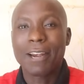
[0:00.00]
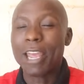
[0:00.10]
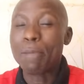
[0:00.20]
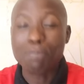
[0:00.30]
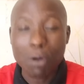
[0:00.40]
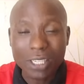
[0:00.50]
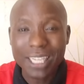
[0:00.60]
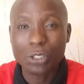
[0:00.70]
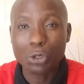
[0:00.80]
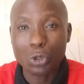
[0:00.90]
Now,
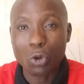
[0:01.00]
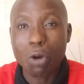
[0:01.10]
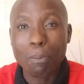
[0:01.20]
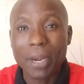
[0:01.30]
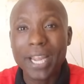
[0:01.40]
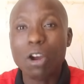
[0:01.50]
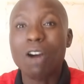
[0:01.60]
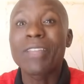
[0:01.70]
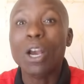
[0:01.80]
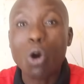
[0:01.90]
importers used to complain of the